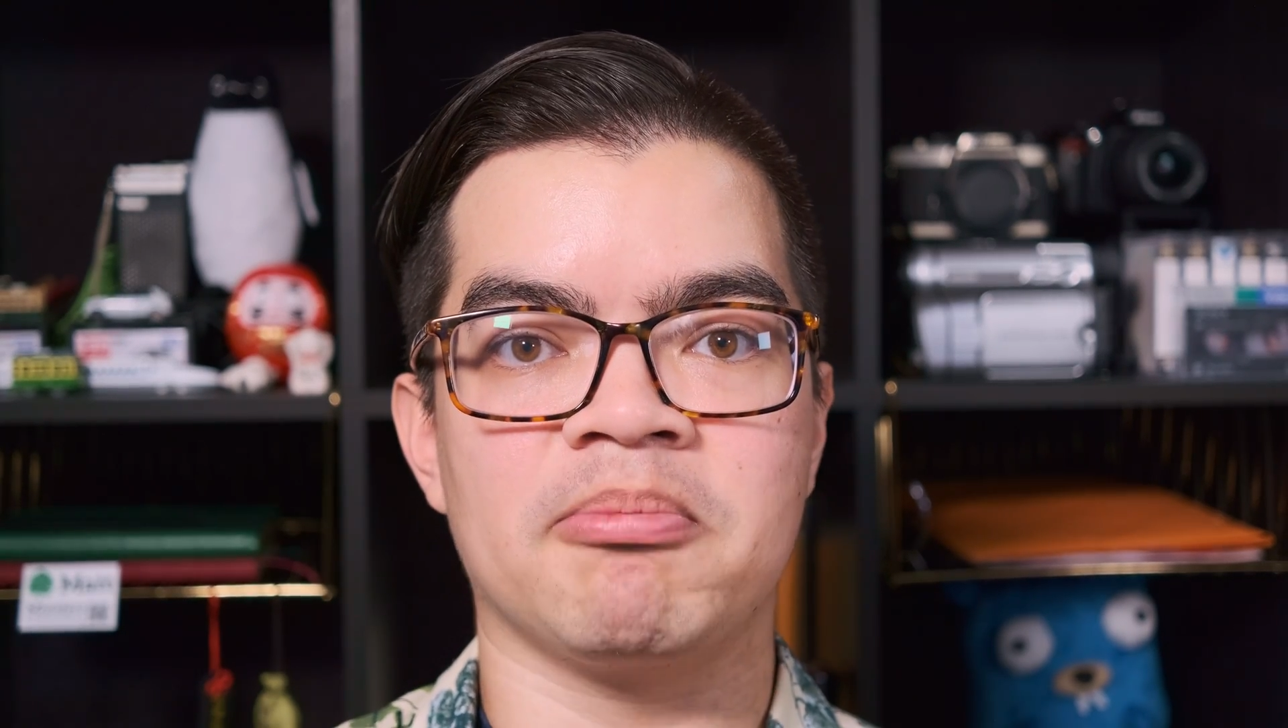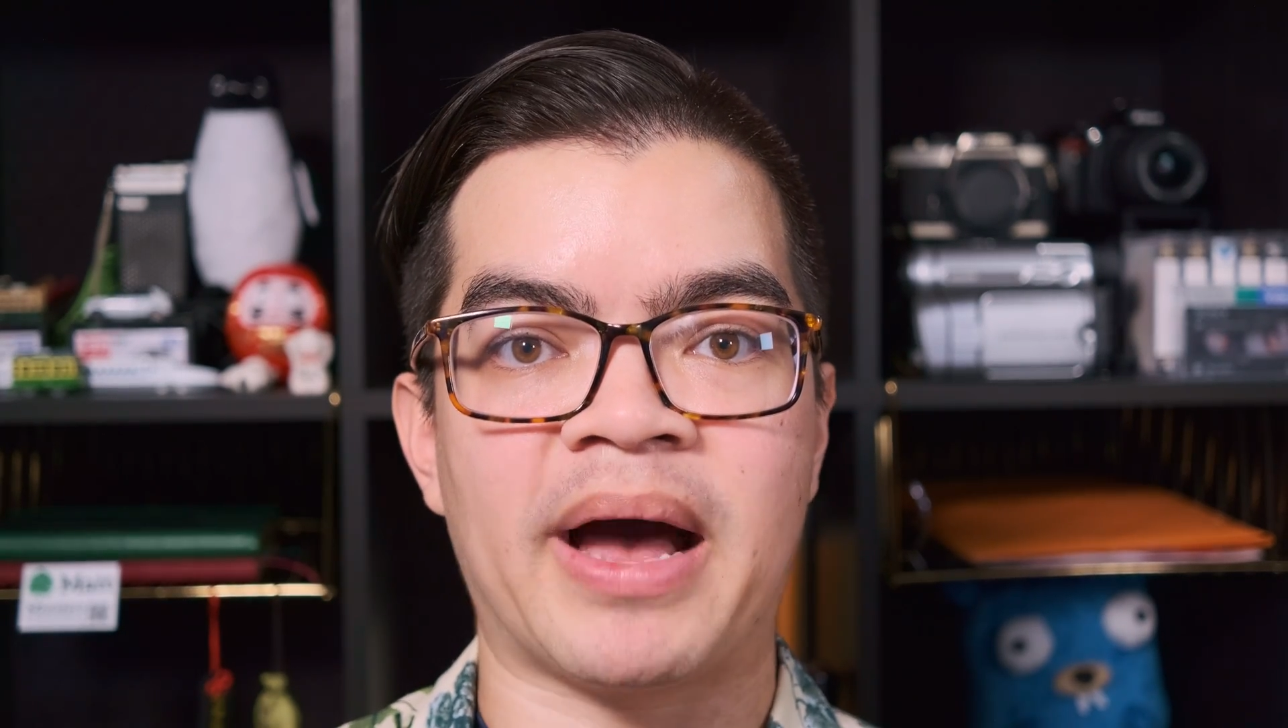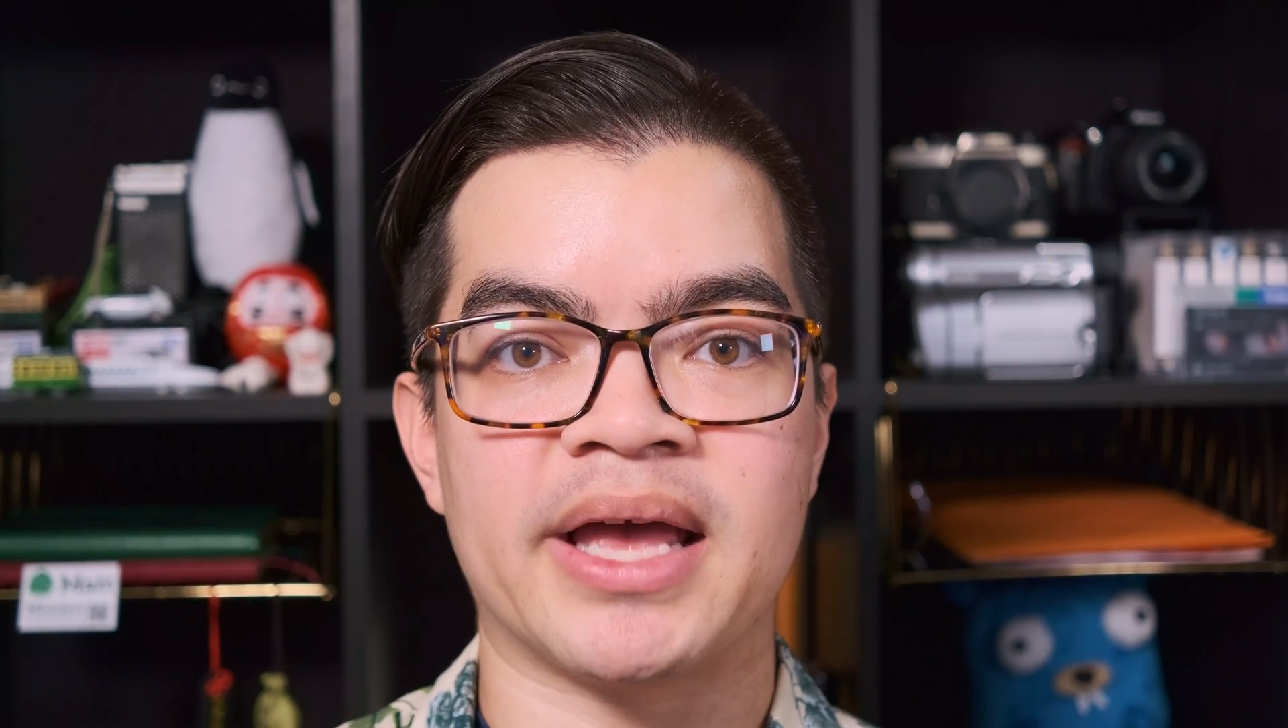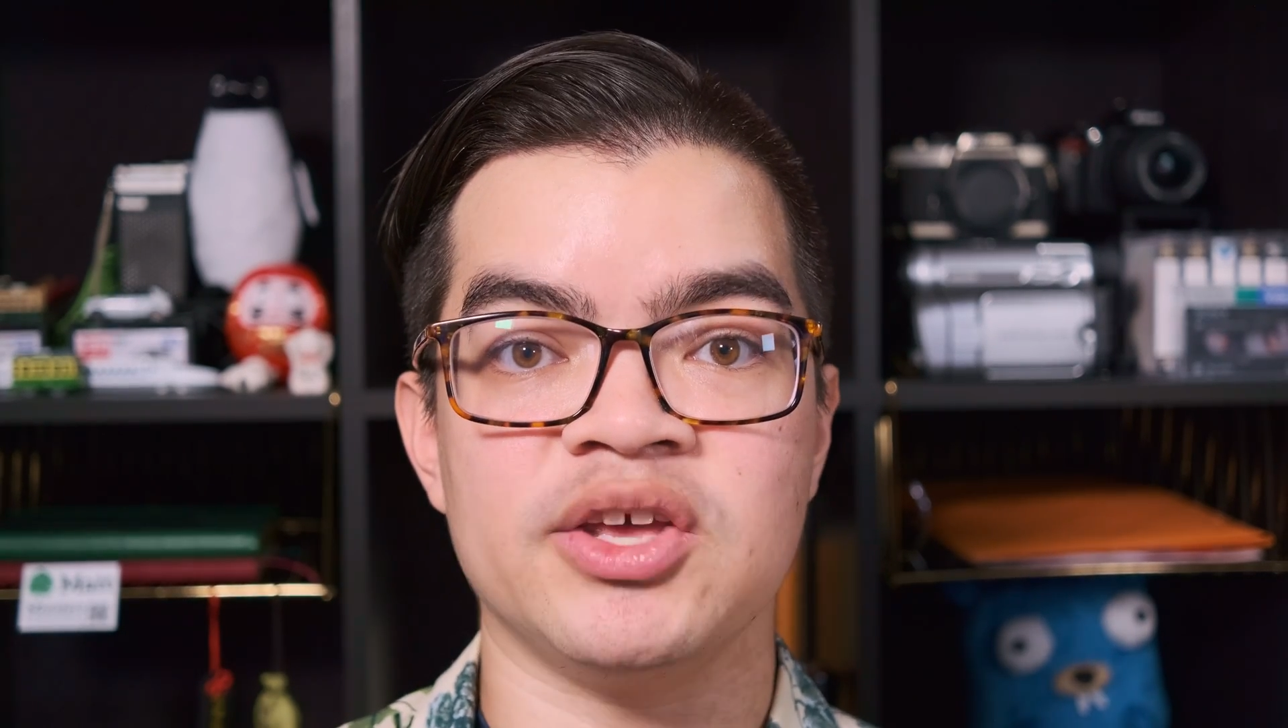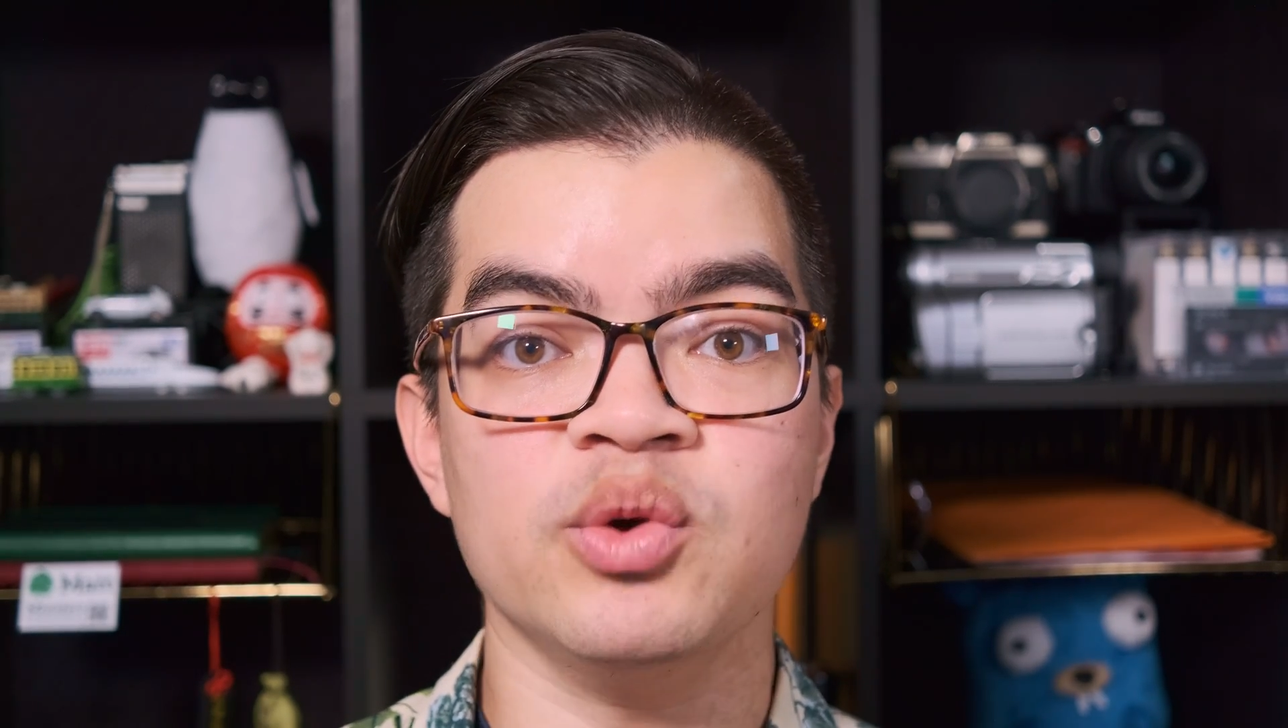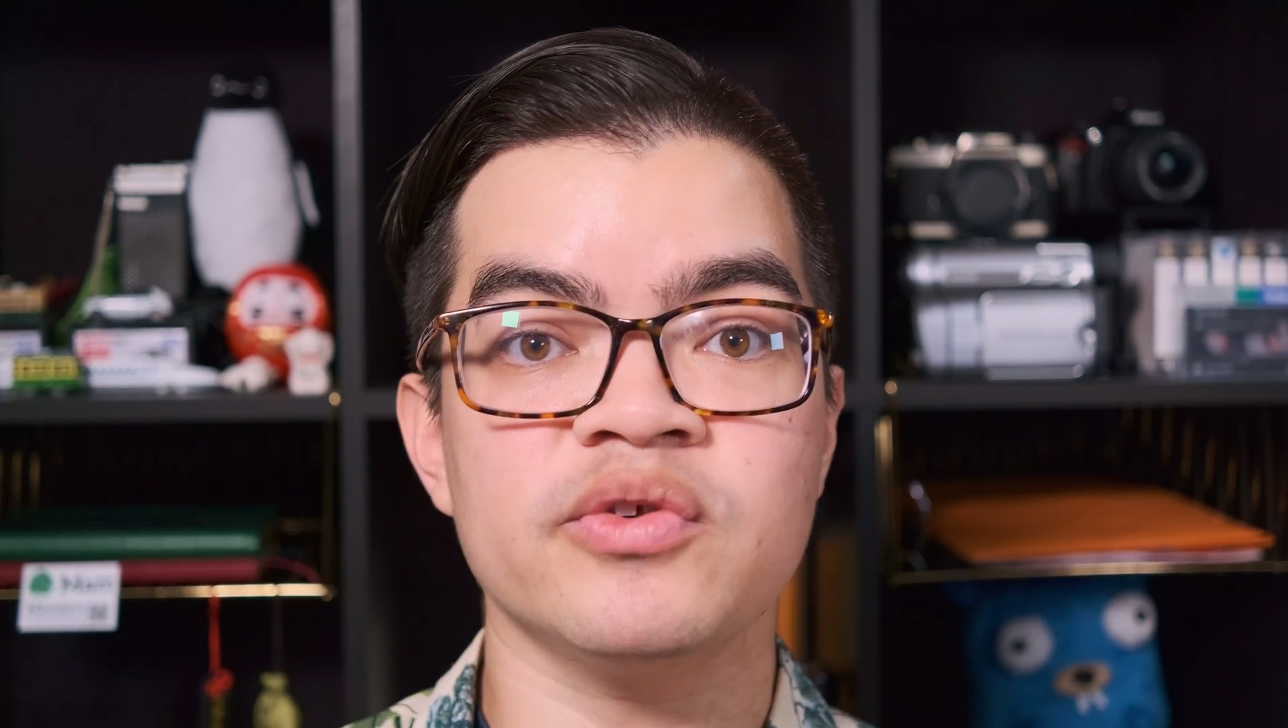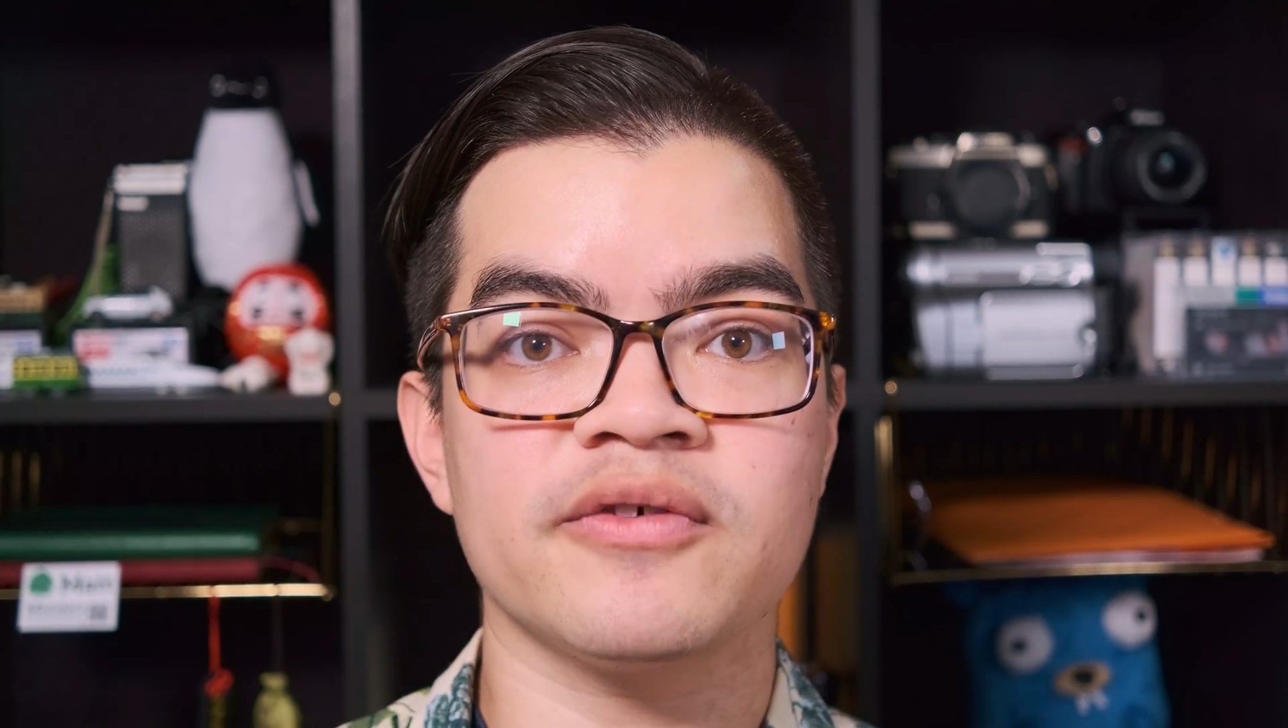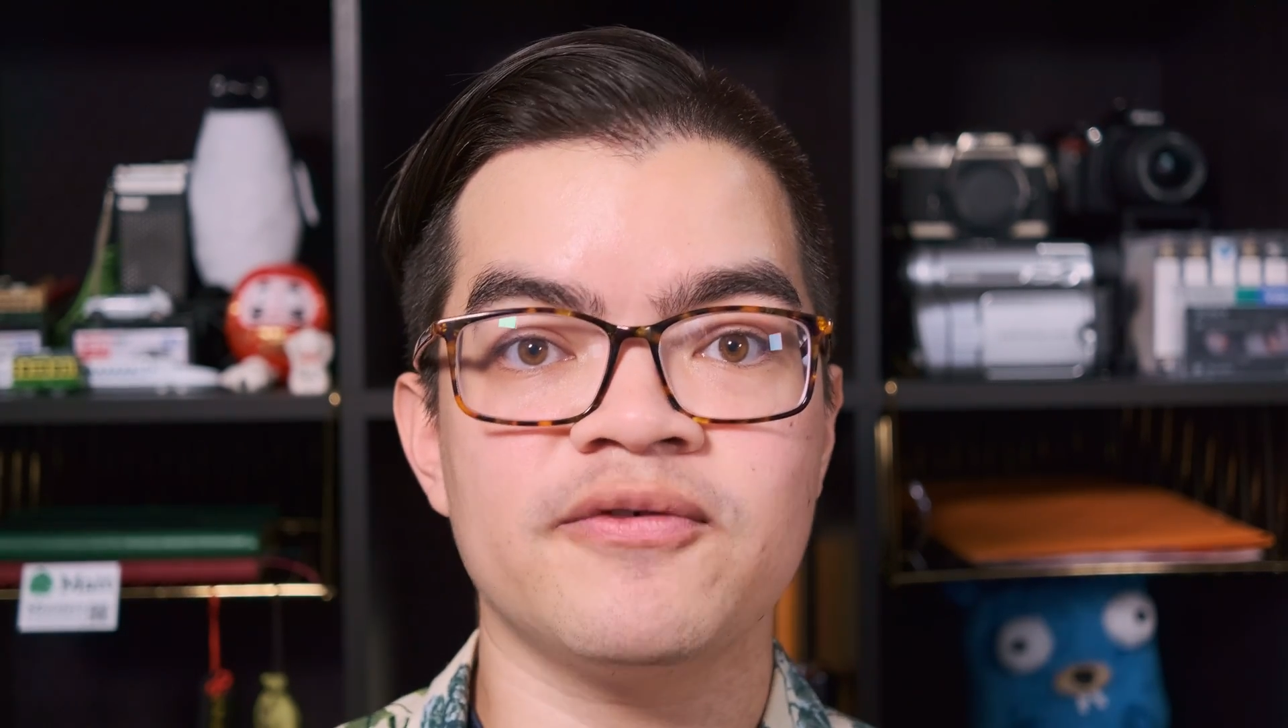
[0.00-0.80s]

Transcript: by using